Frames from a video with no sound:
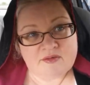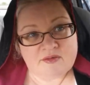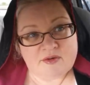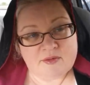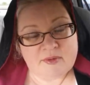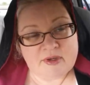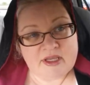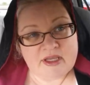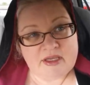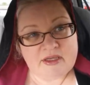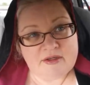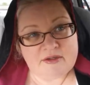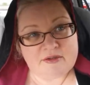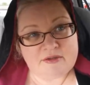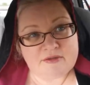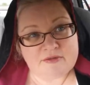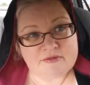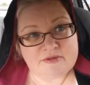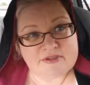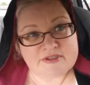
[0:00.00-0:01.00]
for my
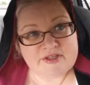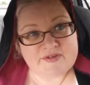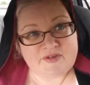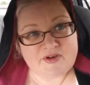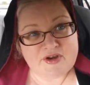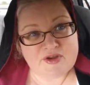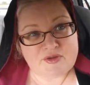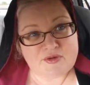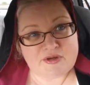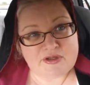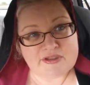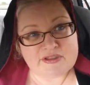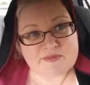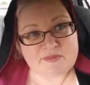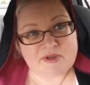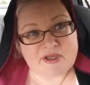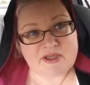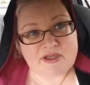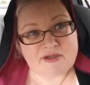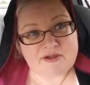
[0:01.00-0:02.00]
ankle because I have arthritis
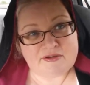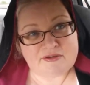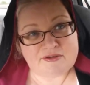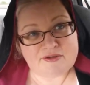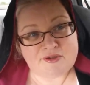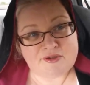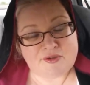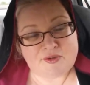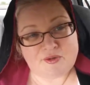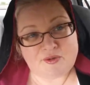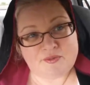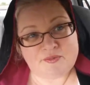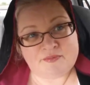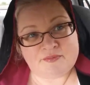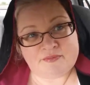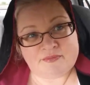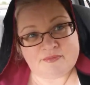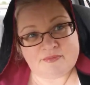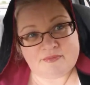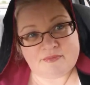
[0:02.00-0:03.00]
in my ankle, and you know,
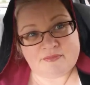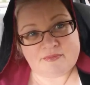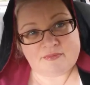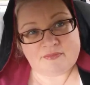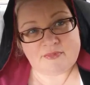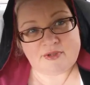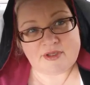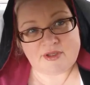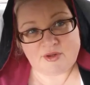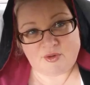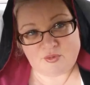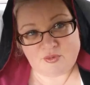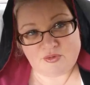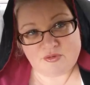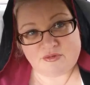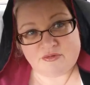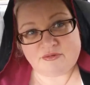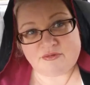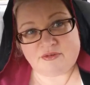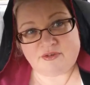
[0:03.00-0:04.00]
you get
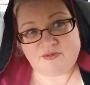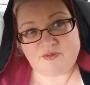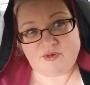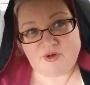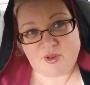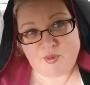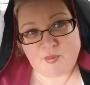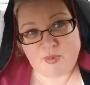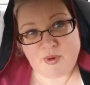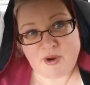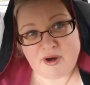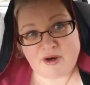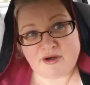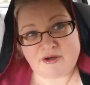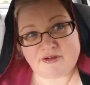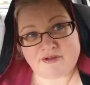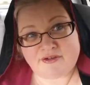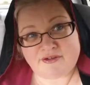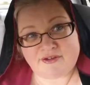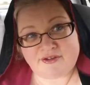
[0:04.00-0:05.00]
old, you fall
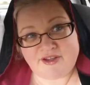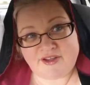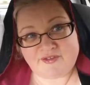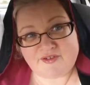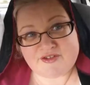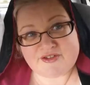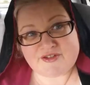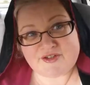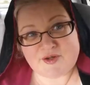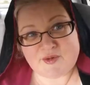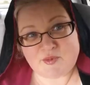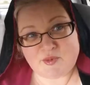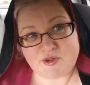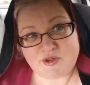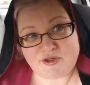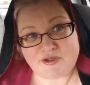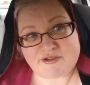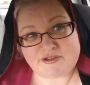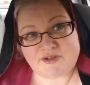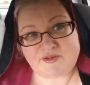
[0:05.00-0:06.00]
apart, and you have to start
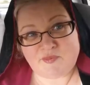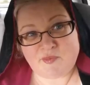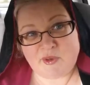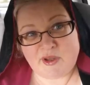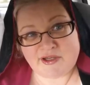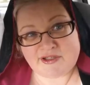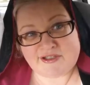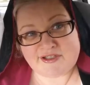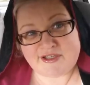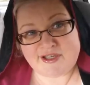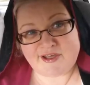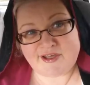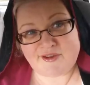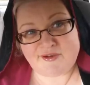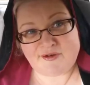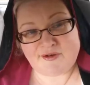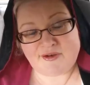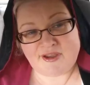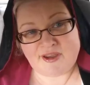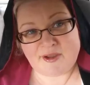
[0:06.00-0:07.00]
putting yourself back
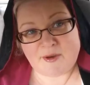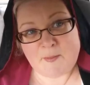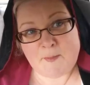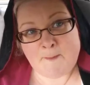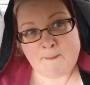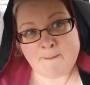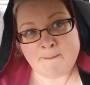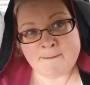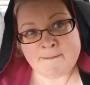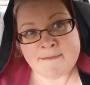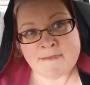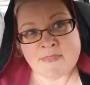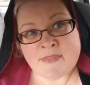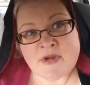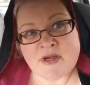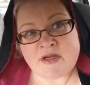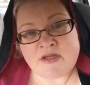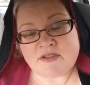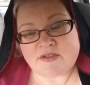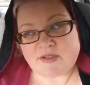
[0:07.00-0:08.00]
together again.
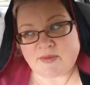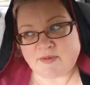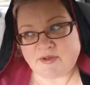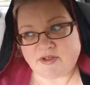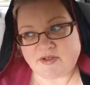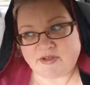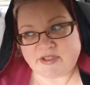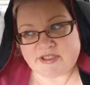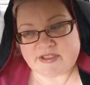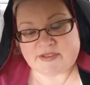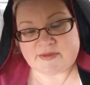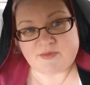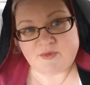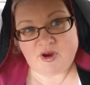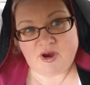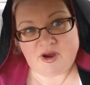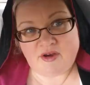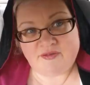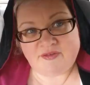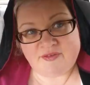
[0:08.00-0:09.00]
So I'm going to go get some
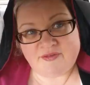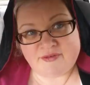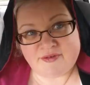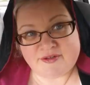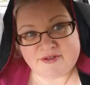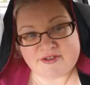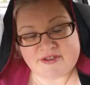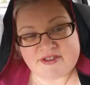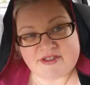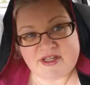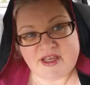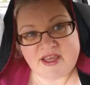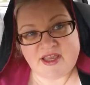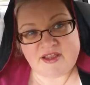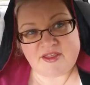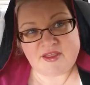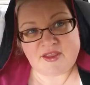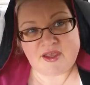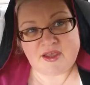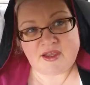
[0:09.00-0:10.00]
coffee first,
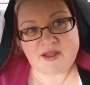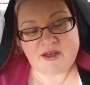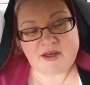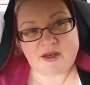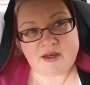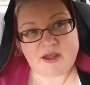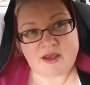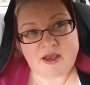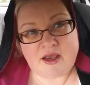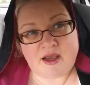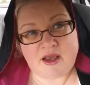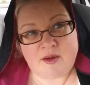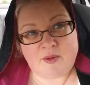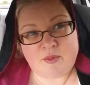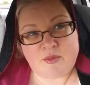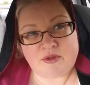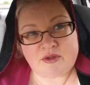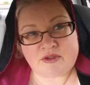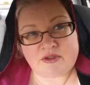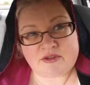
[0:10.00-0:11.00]
and then I
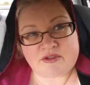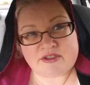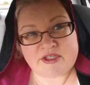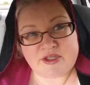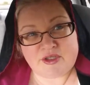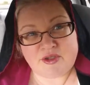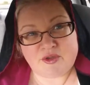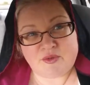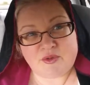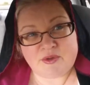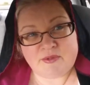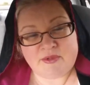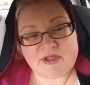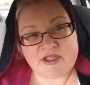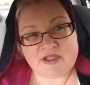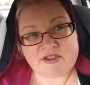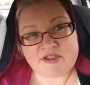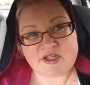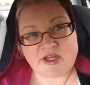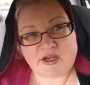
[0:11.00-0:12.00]
will take you with me
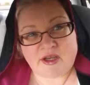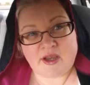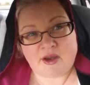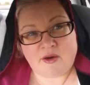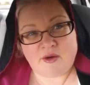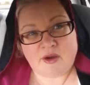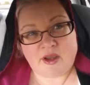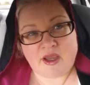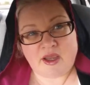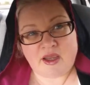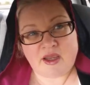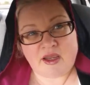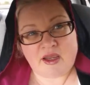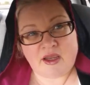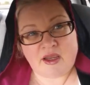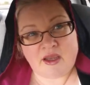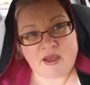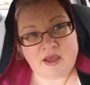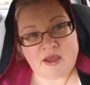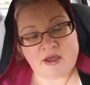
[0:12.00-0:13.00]
to check out a
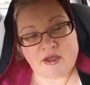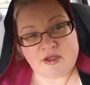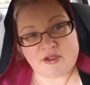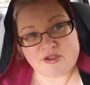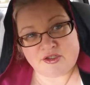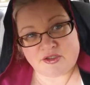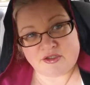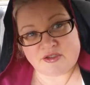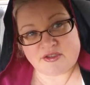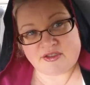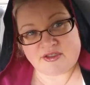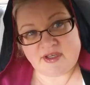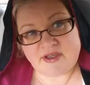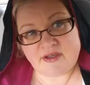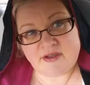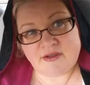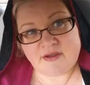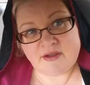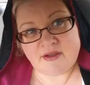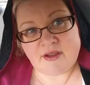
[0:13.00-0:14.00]
church
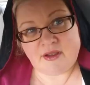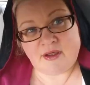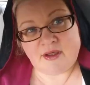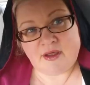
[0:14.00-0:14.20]
sale.